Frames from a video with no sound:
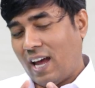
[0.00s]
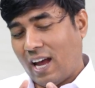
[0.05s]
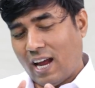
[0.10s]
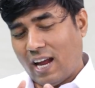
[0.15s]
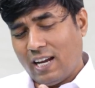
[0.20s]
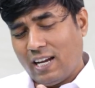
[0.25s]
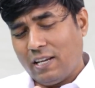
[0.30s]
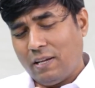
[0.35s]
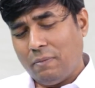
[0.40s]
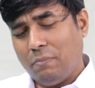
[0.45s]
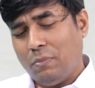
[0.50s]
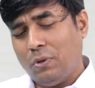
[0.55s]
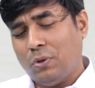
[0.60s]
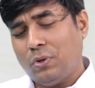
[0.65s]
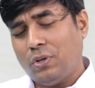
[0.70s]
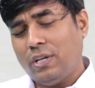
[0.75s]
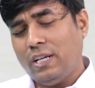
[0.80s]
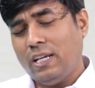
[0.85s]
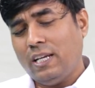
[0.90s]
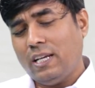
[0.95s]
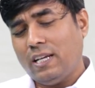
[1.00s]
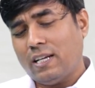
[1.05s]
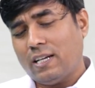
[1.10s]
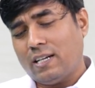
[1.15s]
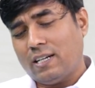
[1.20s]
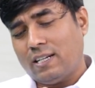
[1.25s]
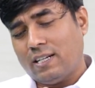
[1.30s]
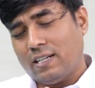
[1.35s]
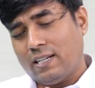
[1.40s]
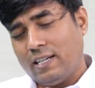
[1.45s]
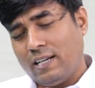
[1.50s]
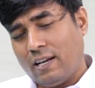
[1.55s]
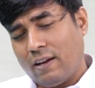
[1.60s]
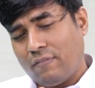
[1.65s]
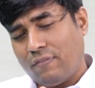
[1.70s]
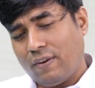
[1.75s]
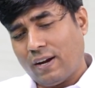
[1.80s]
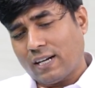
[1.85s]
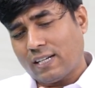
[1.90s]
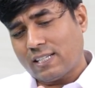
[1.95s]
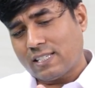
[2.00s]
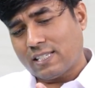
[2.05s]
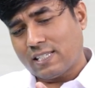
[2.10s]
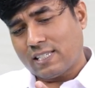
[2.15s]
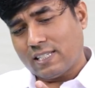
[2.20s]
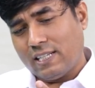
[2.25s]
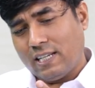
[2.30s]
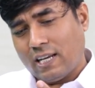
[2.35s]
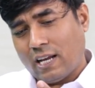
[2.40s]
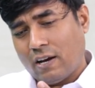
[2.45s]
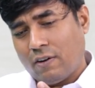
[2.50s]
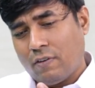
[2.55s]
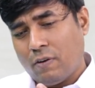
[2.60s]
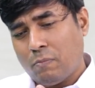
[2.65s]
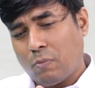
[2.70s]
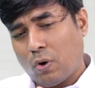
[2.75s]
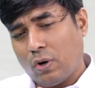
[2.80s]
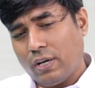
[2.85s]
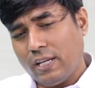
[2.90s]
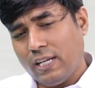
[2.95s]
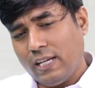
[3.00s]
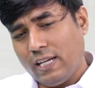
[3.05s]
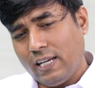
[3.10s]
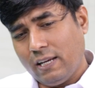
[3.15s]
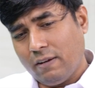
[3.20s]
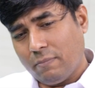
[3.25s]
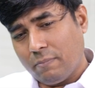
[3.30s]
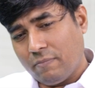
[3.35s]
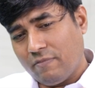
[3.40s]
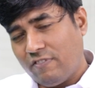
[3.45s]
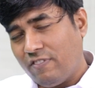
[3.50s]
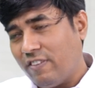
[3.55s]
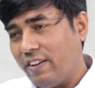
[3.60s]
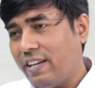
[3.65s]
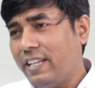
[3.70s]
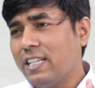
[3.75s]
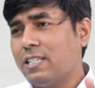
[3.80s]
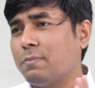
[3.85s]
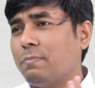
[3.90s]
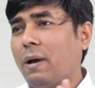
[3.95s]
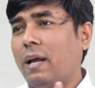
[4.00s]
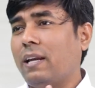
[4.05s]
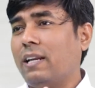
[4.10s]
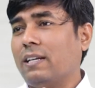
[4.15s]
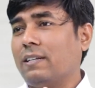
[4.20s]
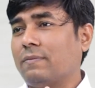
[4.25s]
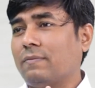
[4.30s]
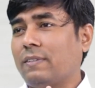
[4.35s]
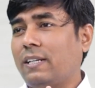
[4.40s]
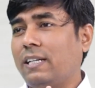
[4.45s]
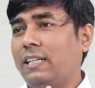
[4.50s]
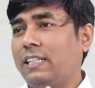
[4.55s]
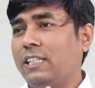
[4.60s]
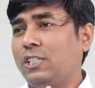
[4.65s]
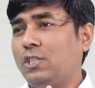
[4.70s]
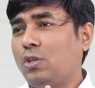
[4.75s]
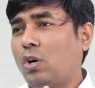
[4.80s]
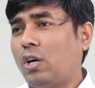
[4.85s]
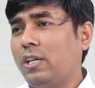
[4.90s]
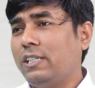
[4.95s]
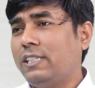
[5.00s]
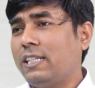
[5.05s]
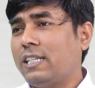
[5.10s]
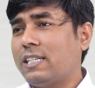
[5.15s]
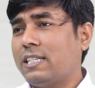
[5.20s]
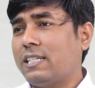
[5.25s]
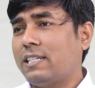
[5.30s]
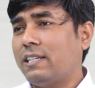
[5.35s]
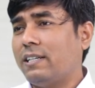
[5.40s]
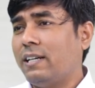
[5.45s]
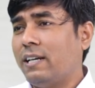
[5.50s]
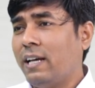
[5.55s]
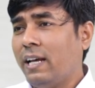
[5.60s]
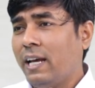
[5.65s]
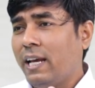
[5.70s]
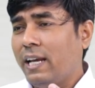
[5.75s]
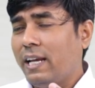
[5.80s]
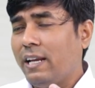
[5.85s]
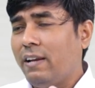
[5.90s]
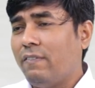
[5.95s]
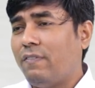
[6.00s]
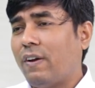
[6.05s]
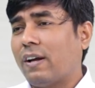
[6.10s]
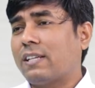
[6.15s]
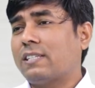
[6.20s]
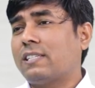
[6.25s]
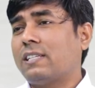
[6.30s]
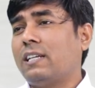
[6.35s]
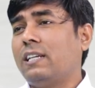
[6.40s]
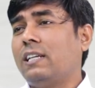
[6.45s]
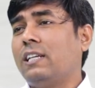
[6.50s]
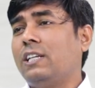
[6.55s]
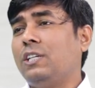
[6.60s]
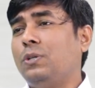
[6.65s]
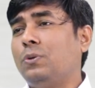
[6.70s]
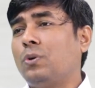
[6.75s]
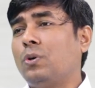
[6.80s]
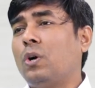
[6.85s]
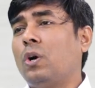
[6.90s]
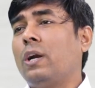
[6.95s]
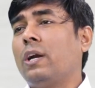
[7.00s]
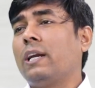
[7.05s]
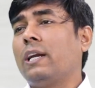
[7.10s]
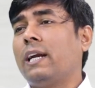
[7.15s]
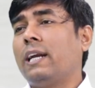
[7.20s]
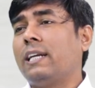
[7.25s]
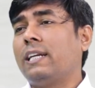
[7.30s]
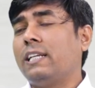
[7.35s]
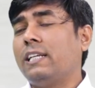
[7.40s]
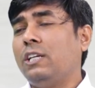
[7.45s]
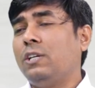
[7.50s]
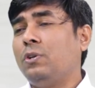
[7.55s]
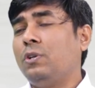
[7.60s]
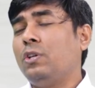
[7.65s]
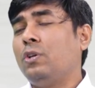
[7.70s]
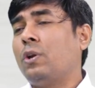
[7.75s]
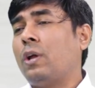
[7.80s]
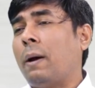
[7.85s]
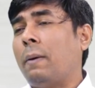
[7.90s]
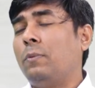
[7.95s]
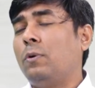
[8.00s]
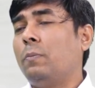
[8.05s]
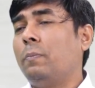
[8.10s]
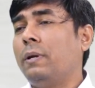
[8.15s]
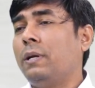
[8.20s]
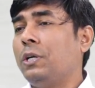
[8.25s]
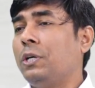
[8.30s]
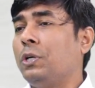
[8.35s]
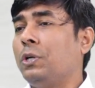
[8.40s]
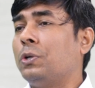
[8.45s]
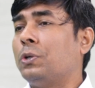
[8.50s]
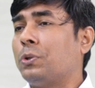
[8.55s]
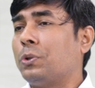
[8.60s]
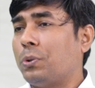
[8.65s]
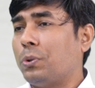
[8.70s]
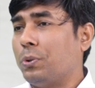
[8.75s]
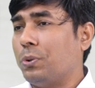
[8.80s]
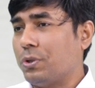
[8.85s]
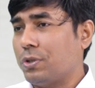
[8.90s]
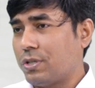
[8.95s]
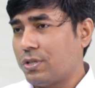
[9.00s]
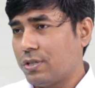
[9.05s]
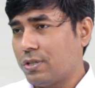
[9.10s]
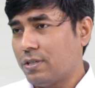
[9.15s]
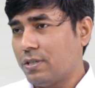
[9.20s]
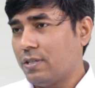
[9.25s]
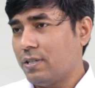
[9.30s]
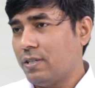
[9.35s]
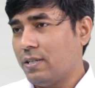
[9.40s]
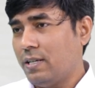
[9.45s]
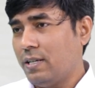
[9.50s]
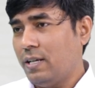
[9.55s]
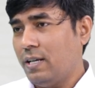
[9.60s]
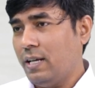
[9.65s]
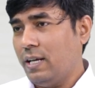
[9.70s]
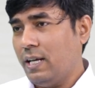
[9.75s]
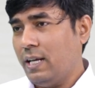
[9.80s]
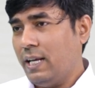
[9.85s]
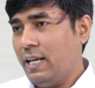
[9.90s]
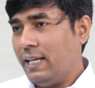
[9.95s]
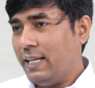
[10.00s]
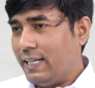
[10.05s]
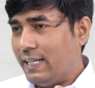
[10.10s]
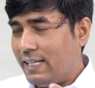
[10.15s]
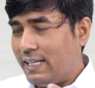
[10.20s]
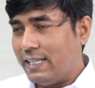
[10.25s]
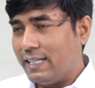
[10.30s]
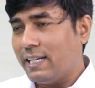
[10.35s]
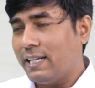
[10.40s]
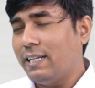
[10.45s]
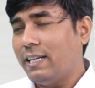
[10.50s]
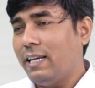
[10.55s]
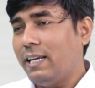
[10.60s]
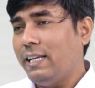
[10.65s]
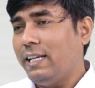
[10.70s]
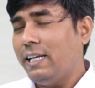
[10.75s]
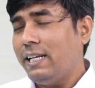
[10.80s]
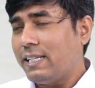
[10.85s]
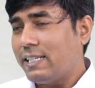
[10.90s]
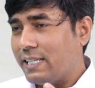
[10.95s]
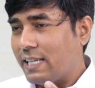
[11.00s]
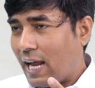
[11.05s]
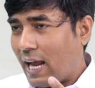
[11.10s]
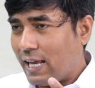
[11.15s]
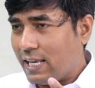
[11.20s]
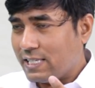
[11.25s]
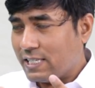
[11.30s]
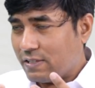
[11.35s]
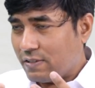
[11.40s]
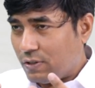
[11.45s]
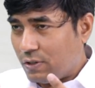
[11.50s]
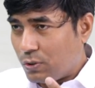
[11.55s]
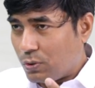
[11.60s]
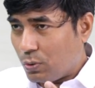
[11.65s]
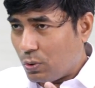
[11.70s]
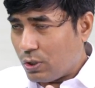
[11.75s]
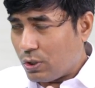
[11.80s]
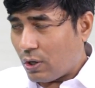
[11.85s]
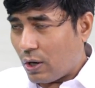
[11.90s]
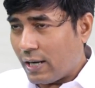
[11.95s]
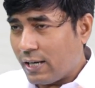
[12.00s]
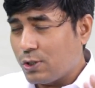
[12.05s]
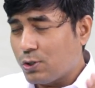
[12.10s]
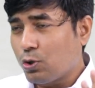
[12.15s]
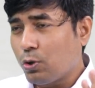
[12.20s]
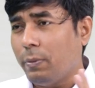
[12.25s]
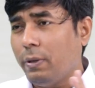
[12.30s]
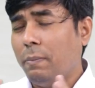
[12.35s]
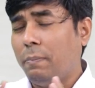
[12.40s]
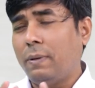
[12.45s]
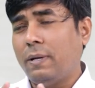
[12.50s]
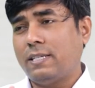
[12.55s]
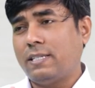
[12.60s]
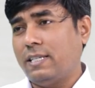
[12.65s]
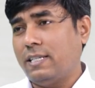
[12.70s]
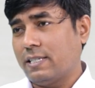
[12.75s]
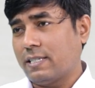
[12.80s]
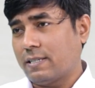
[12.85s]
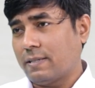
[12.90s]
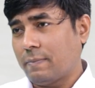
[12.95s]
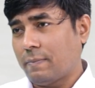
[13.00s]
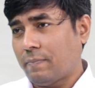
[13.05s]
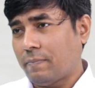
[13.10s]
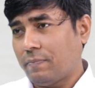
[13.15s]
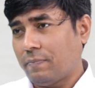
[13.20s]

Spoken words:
And immunity affects our body in various manner. It is not just infection you go and get in your abdomen and in your throat. Internally, it has roles at so many places.